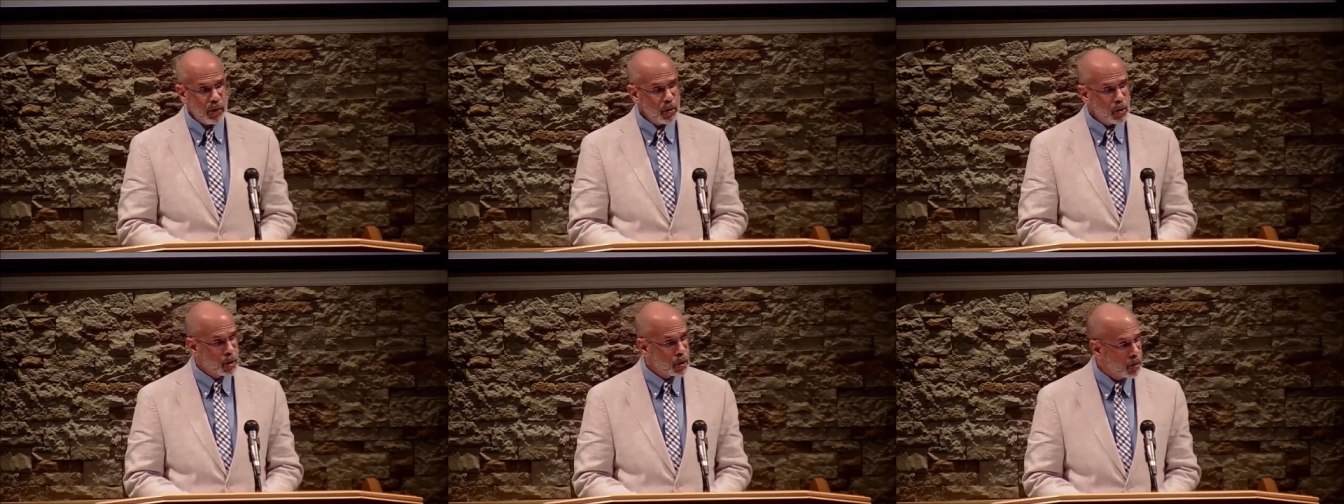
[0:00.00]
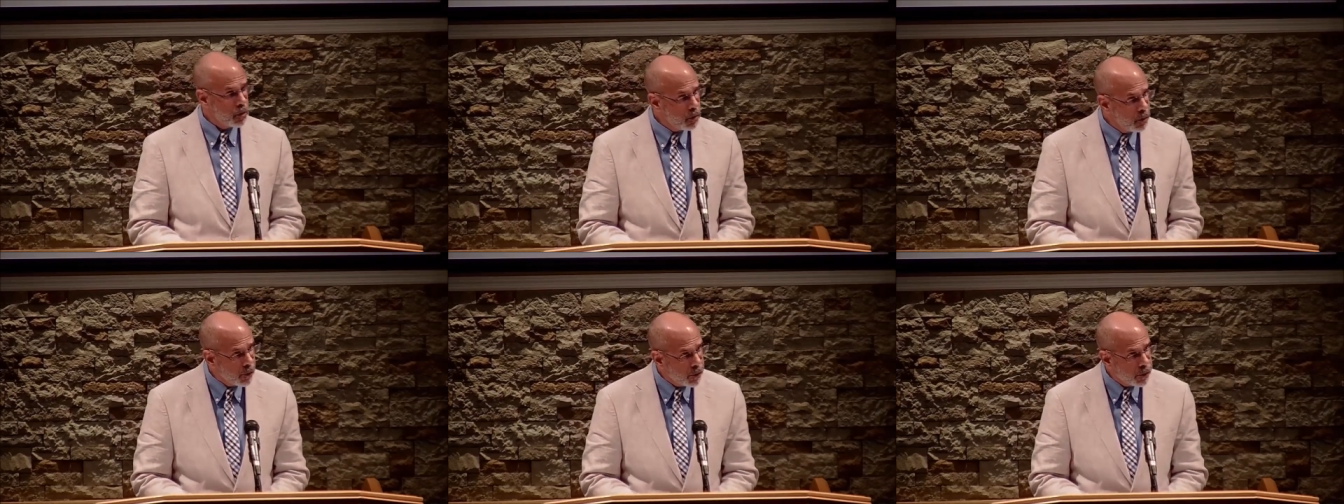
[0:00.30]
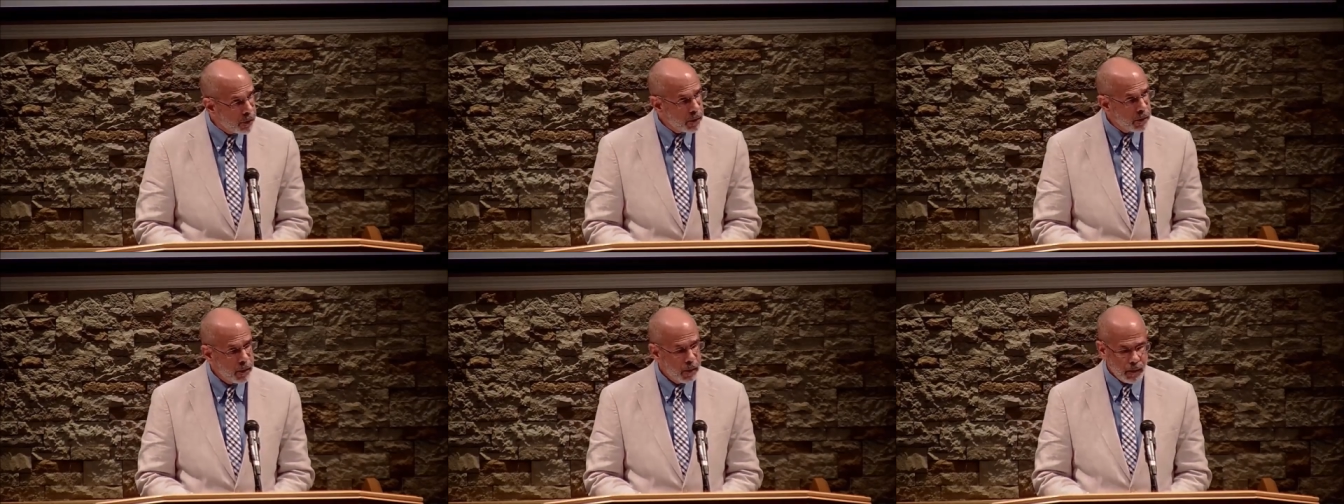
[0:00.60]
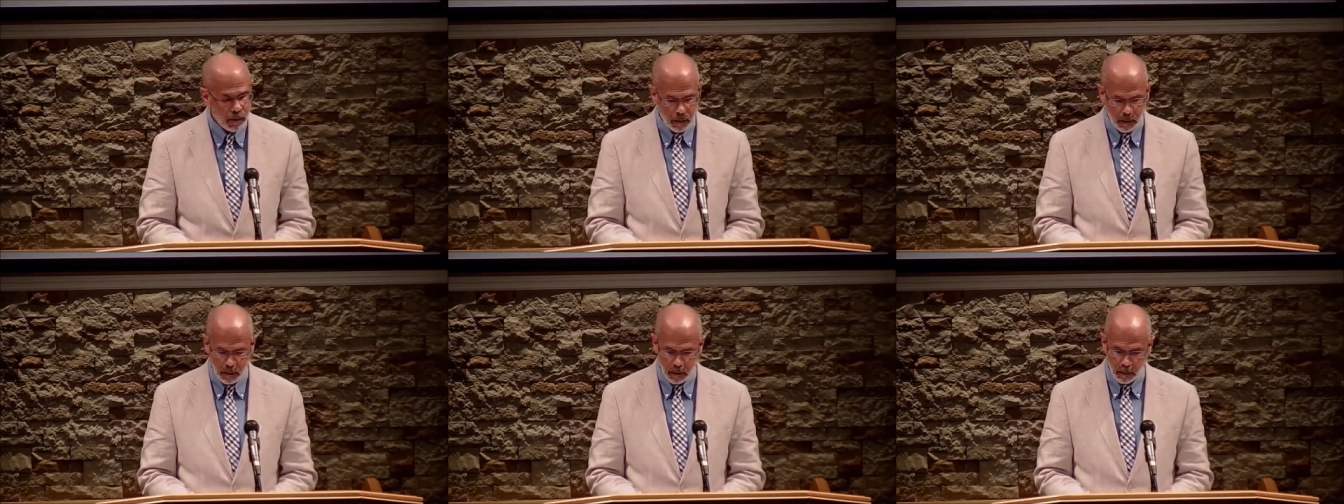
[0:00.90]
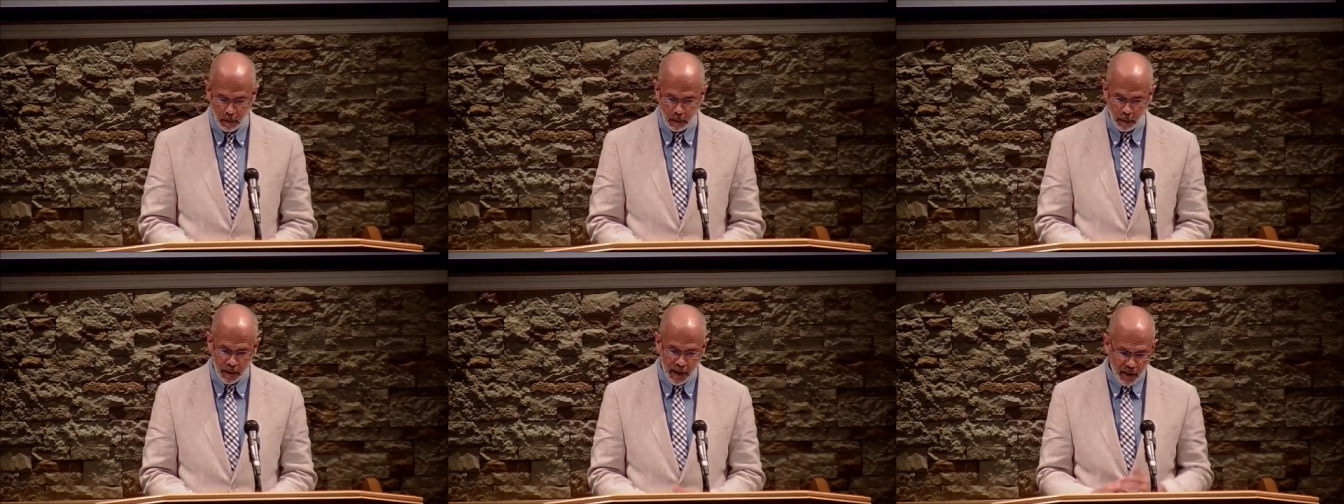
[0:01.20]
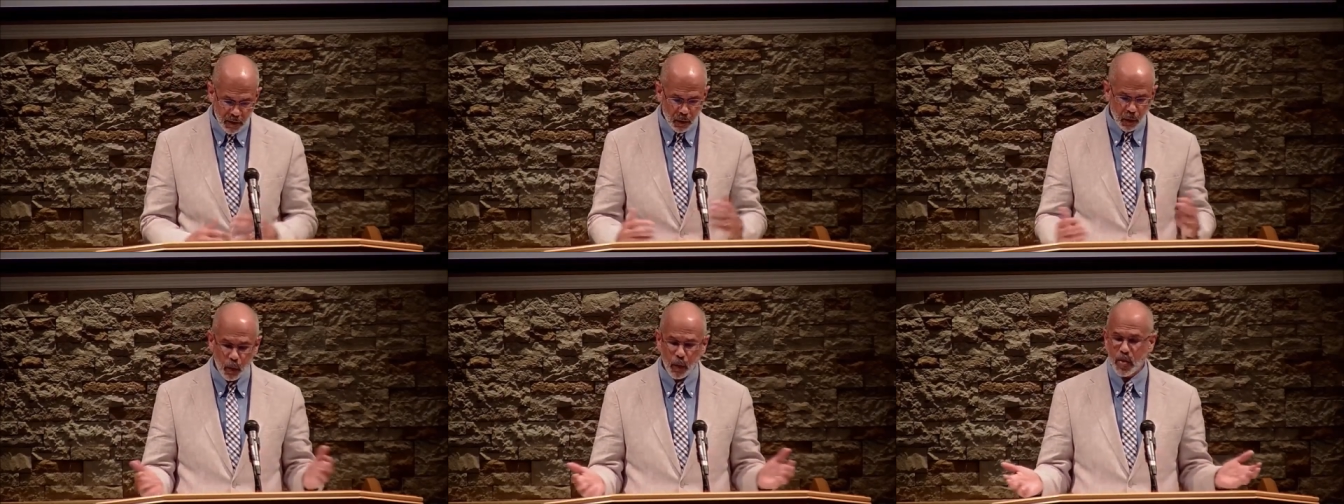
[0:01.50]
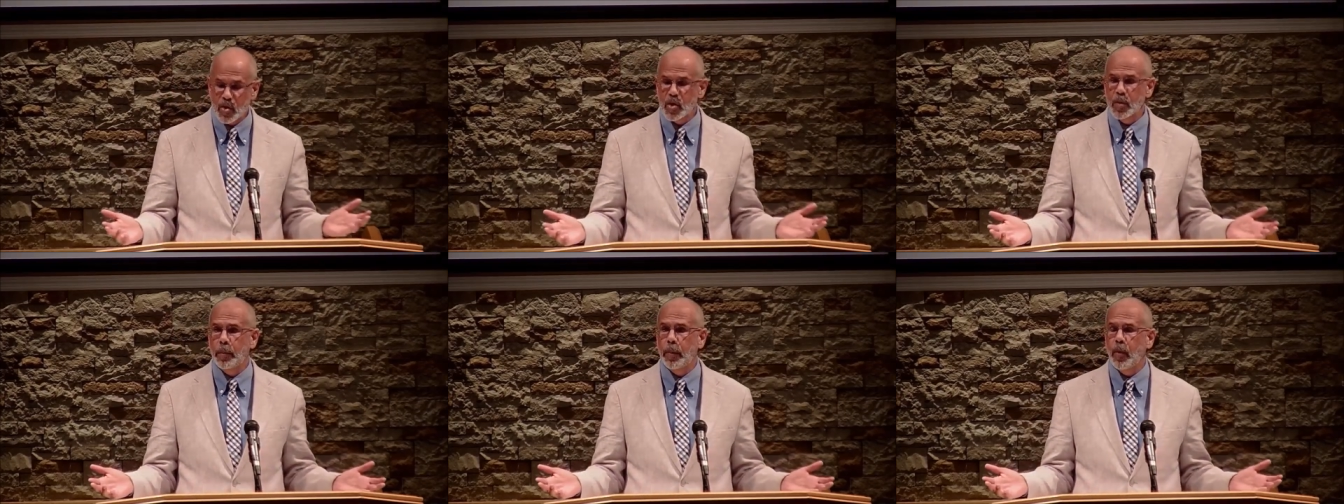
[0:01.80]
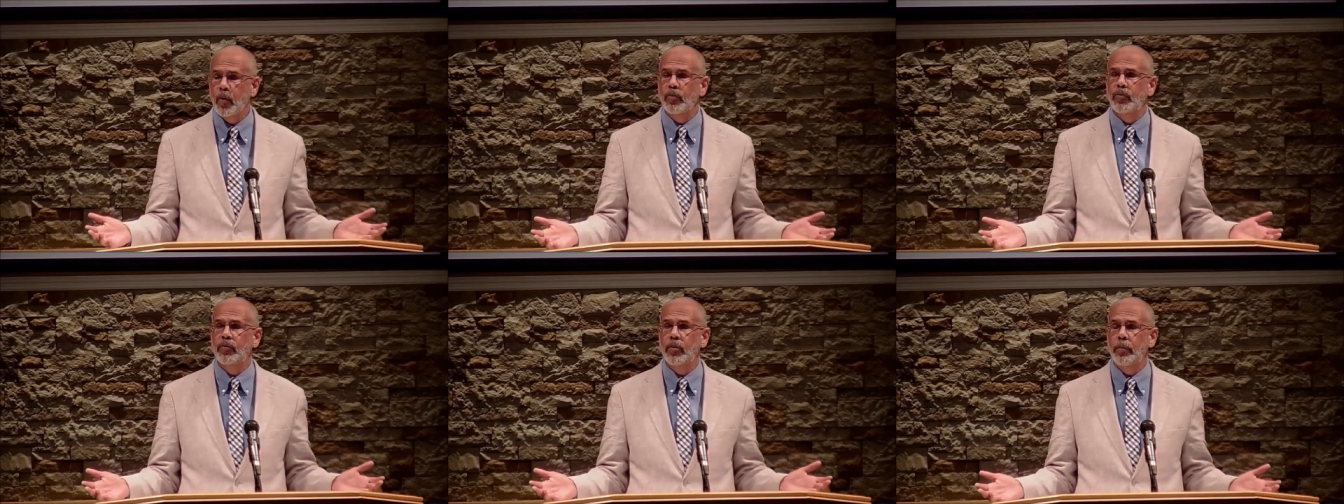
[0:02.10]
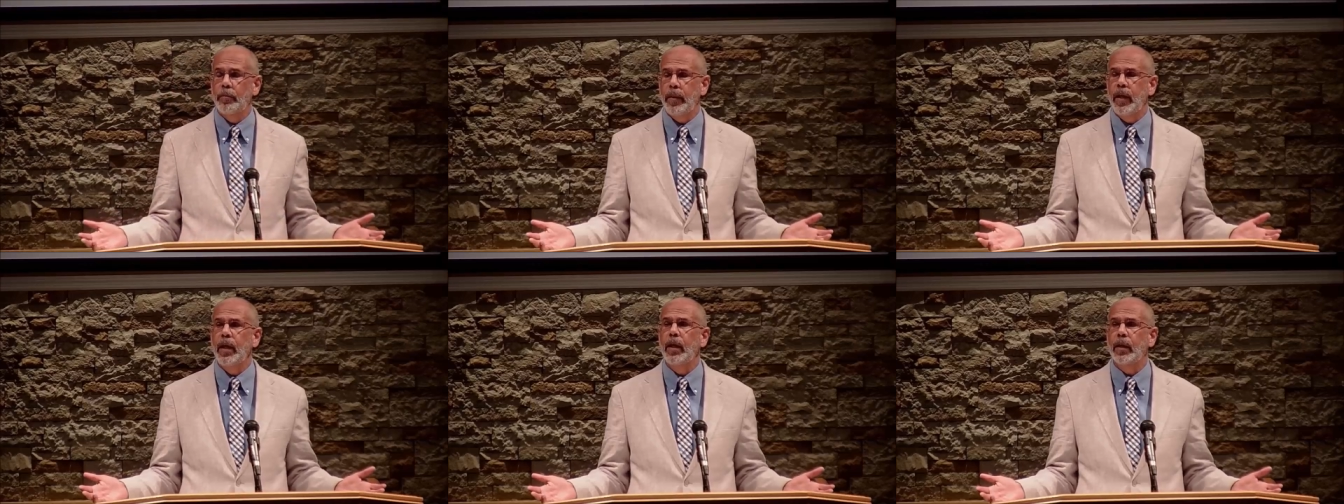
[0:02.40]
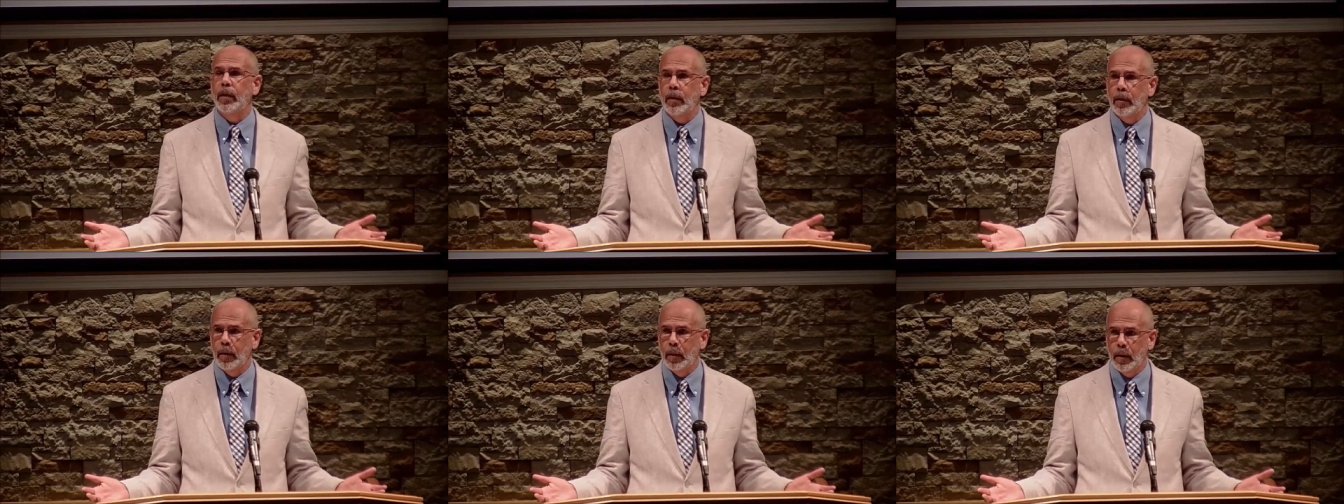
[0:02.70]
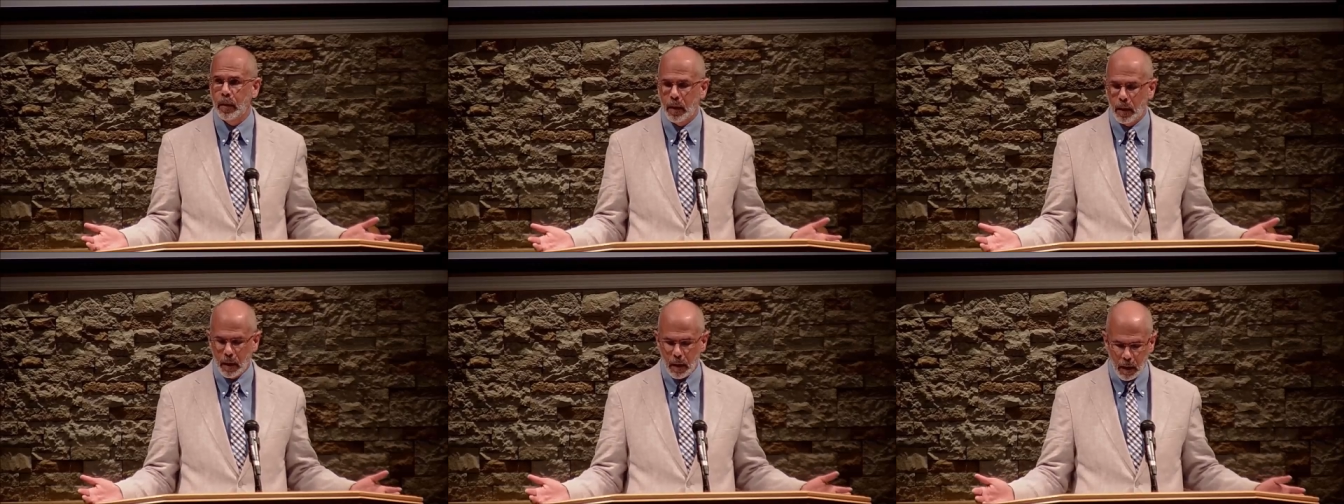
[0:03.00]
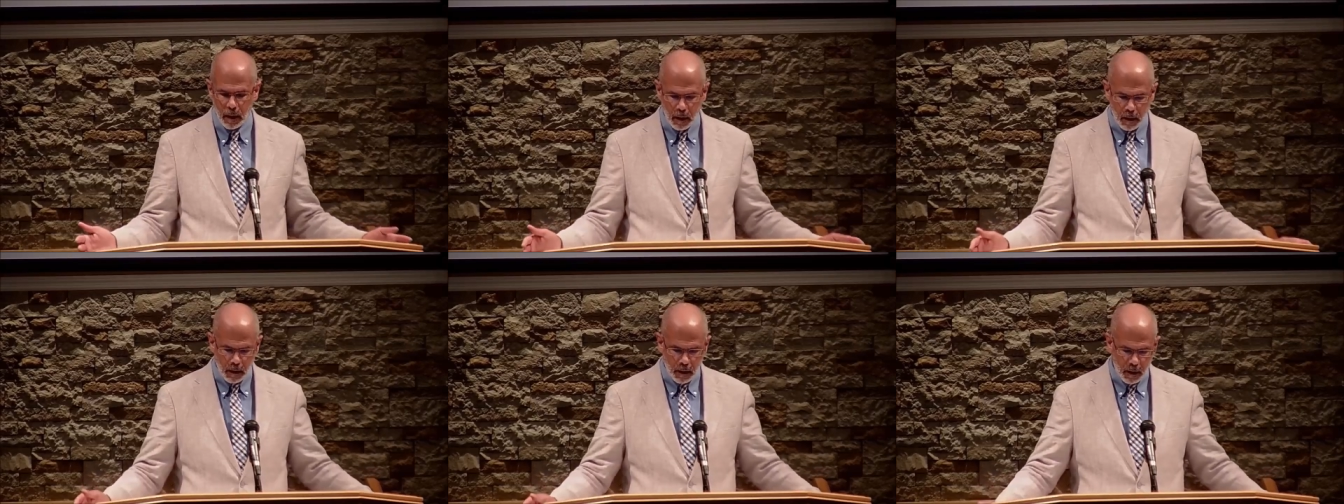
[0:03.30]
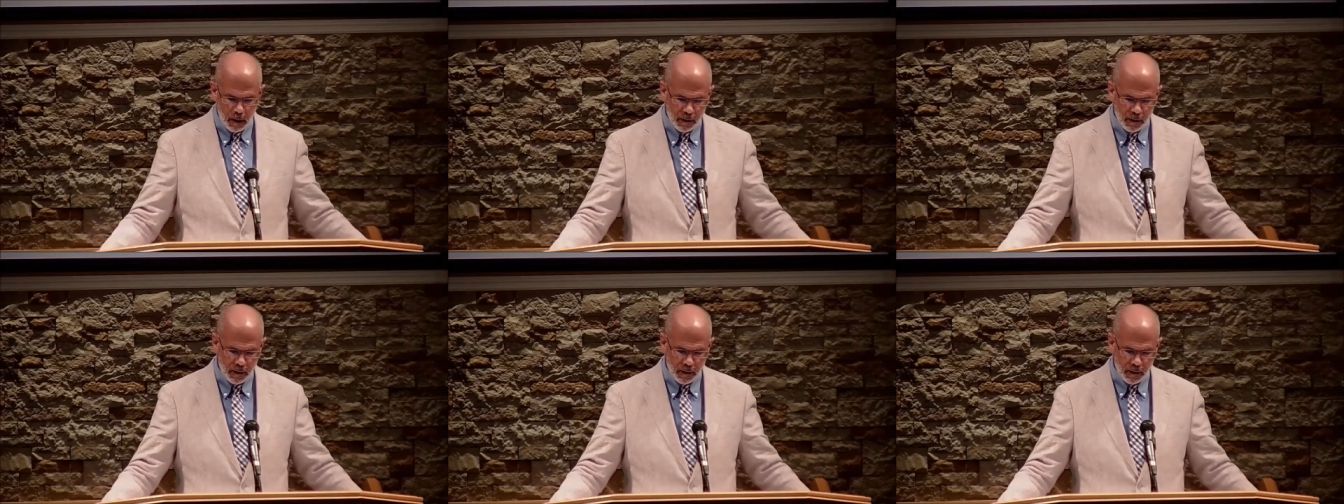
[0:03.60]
truth. Well, that's who we're supposed to be. You